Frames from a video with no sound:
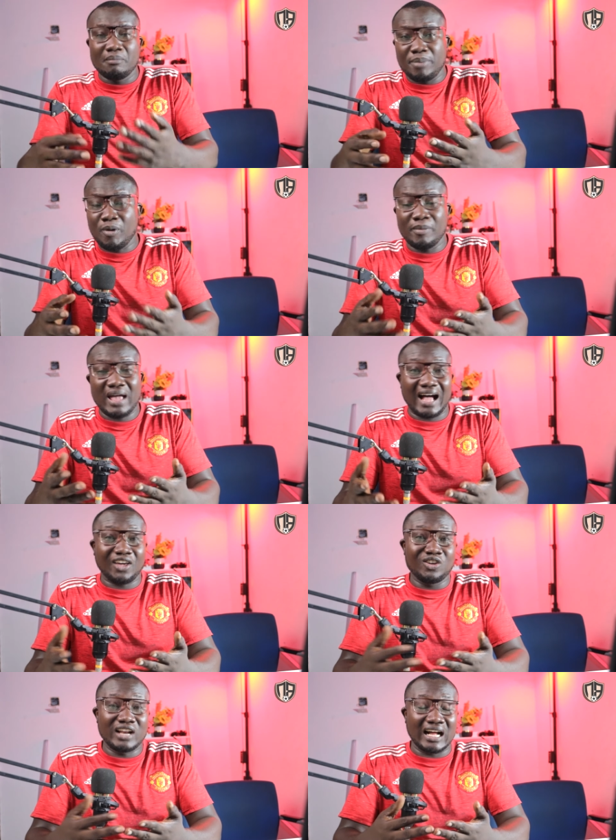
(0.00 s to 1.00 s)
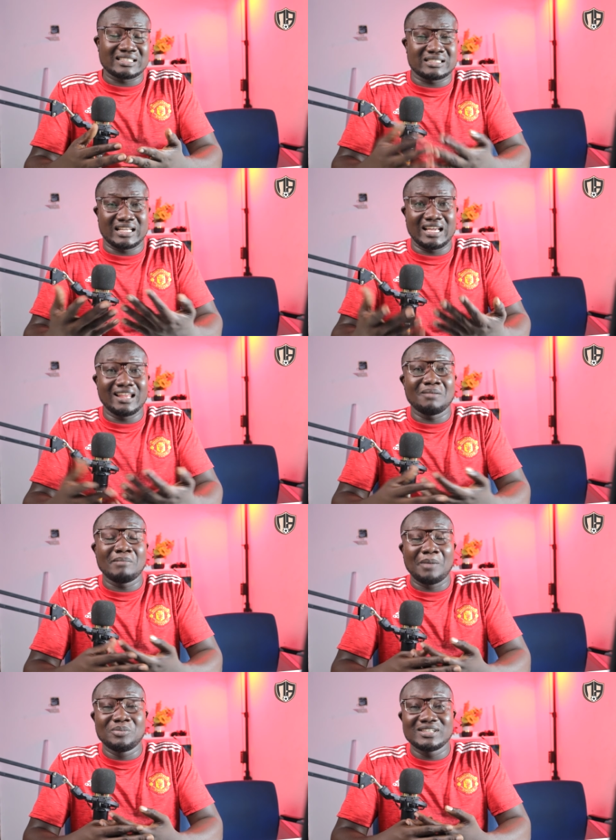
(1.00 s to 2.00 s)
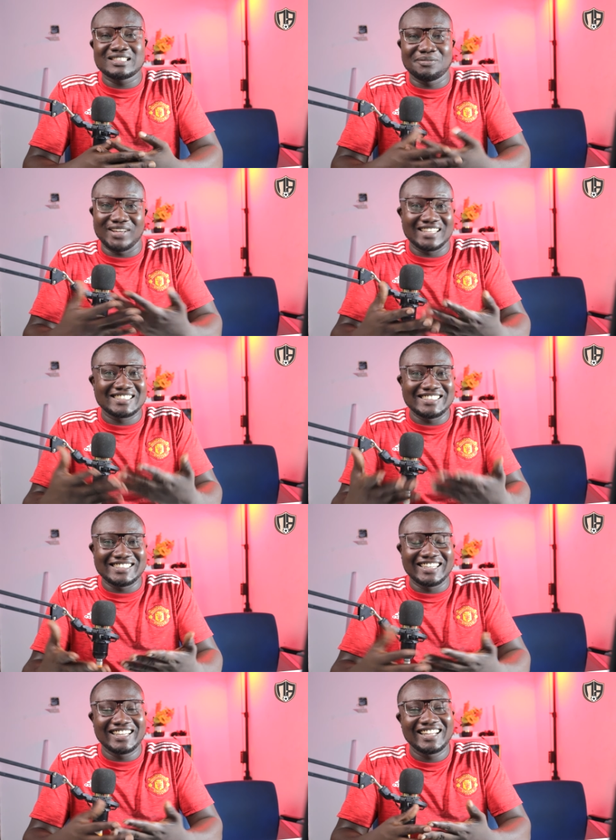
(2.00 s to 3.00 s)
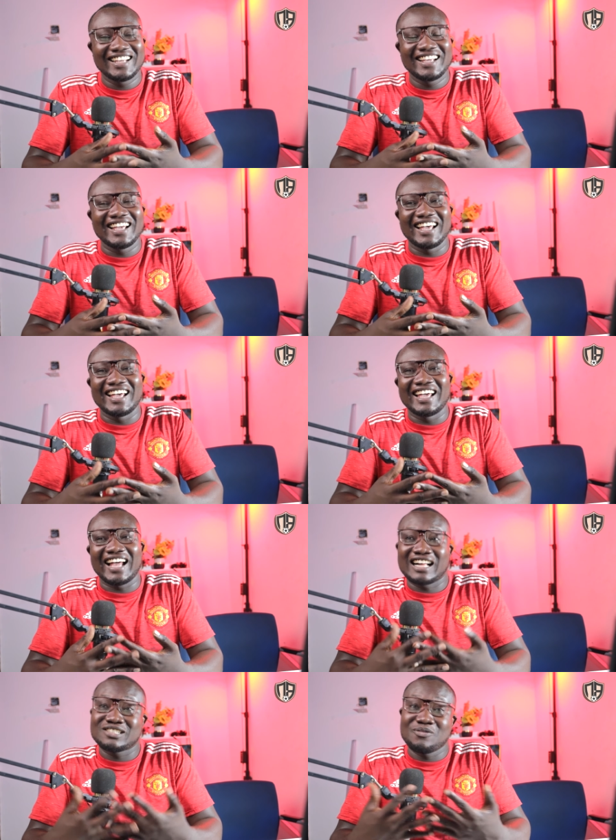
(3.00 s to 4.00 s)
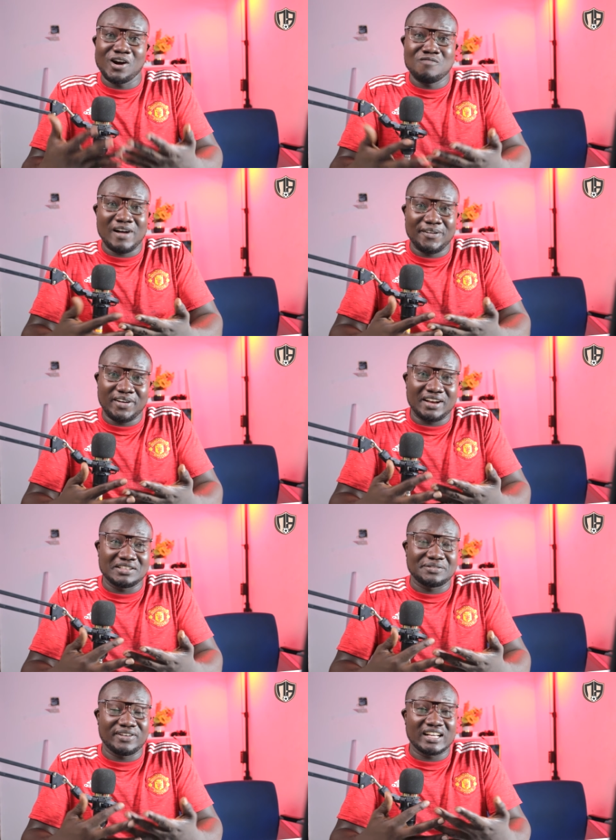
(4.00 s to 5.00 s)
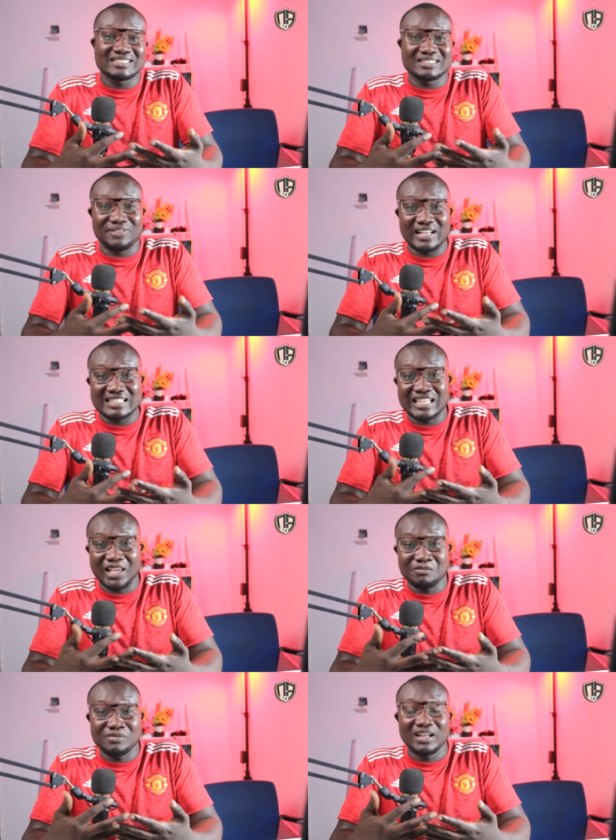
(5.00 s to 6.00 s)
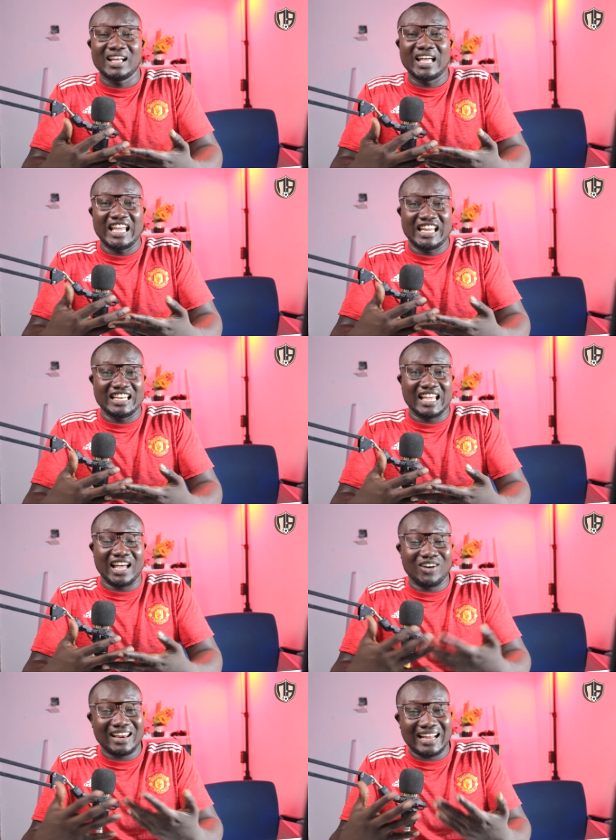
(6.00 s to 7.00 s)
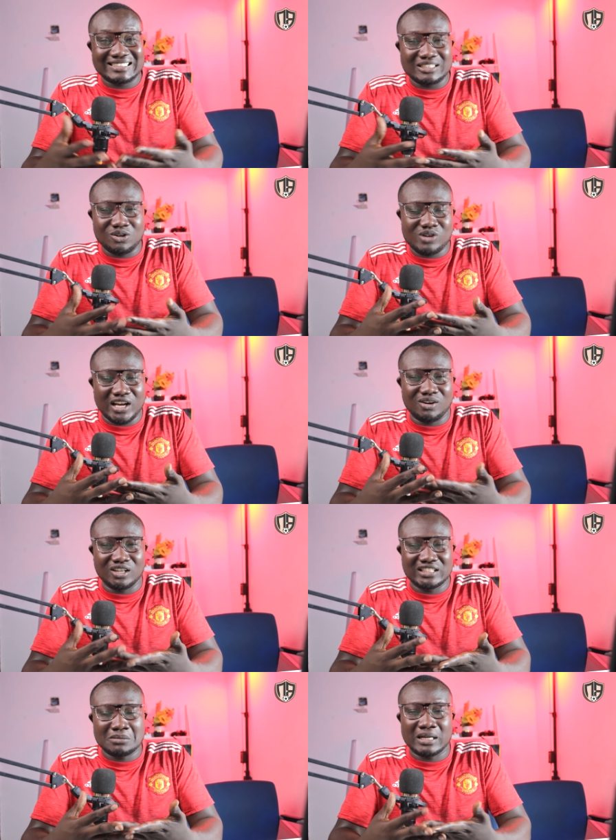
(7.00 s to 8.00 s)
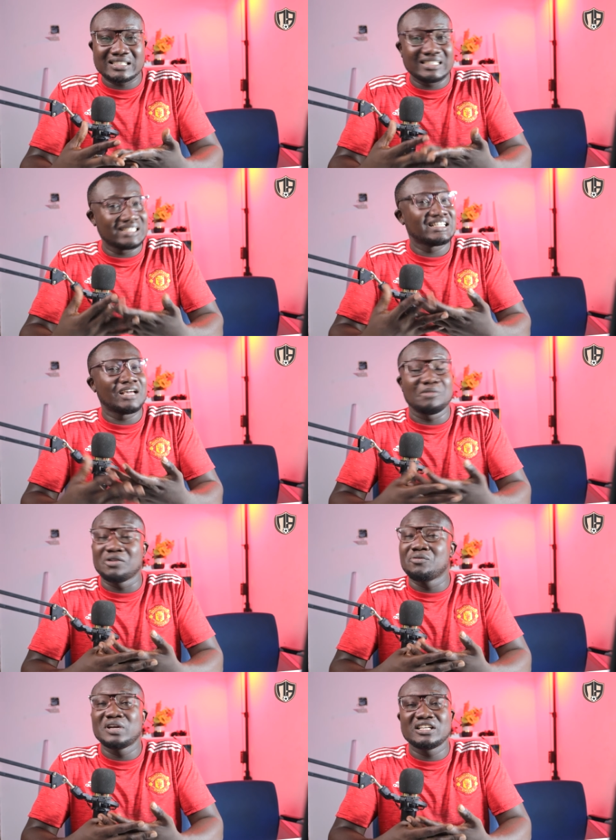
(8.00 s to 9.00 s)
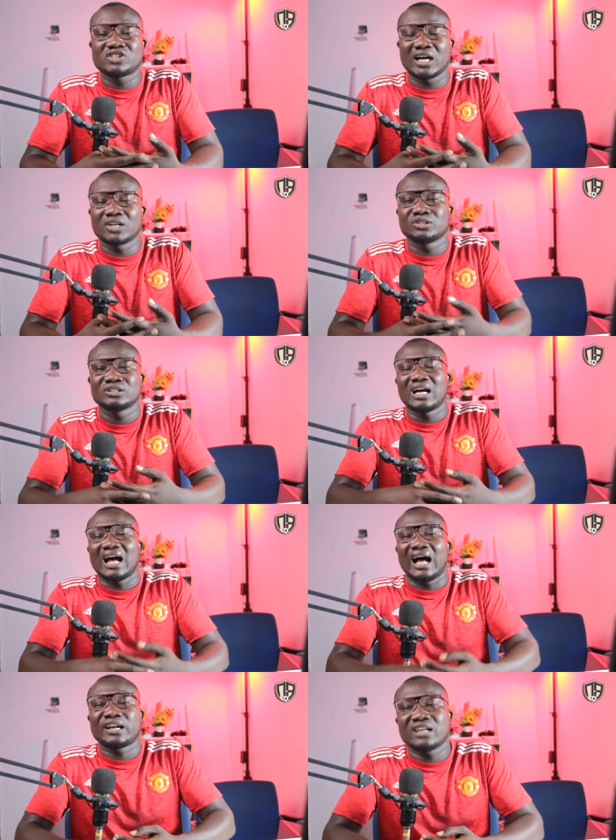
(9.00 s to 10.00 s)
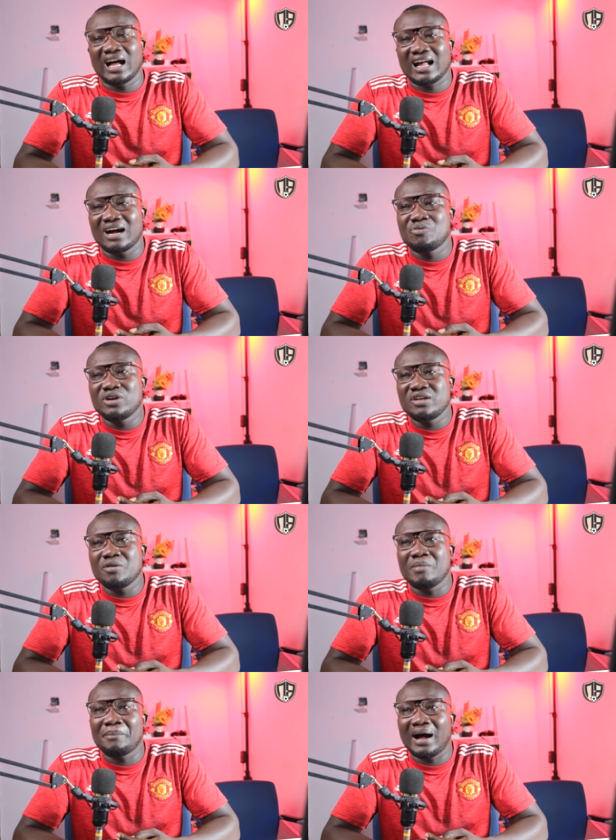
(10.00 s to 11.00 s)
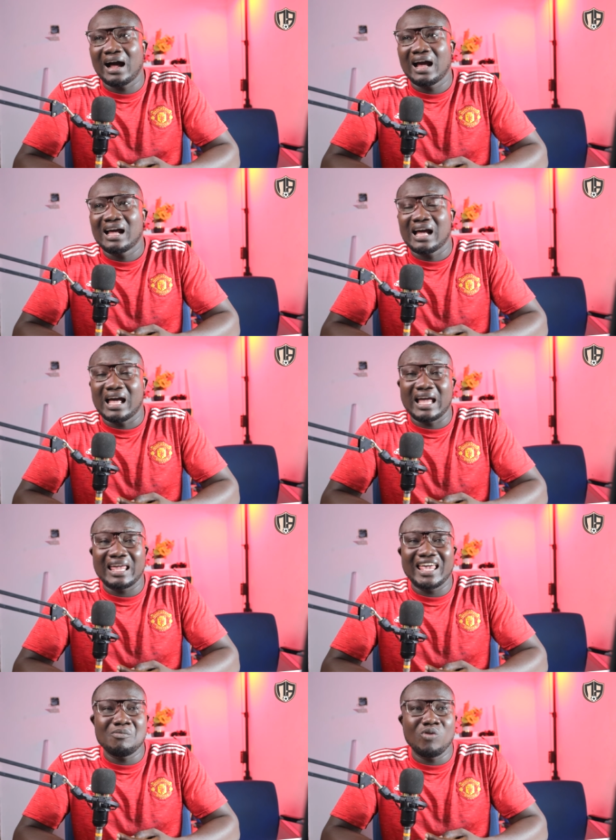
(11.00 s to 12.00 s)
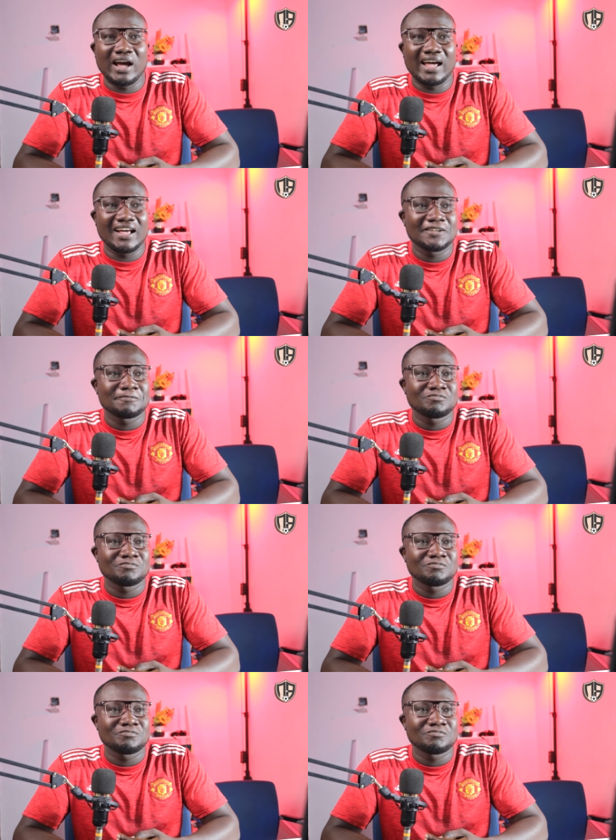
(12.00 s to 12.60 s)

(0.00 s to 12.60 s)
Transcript: People may argue that it is Kylian Mbappe's first season Uh, at Real Madrid and his first first game in the El Clasico and all that, but in this game he really struggled. I didn't, I can't really remember a game where